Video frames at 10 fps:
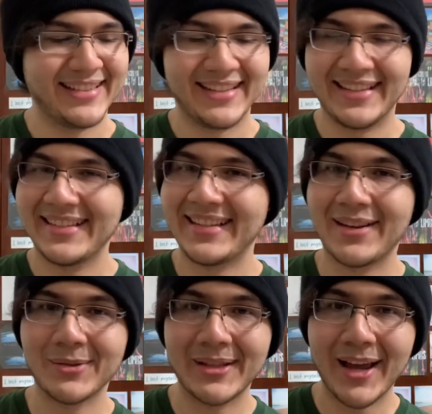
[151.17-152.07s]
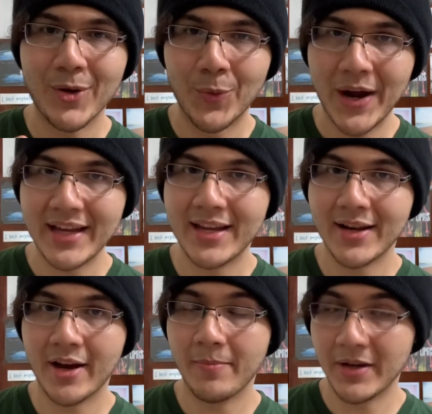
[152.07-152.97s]
sounds like waking
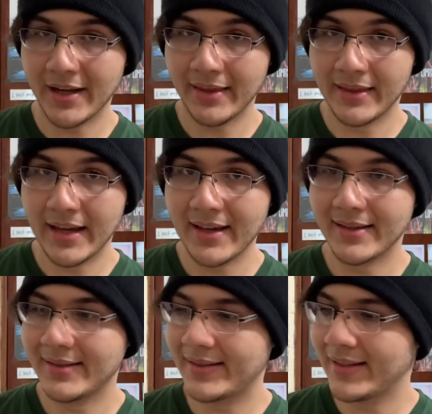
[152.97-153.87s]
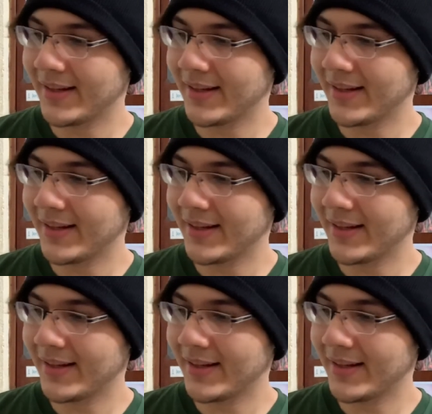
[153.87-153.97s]
up in a daze.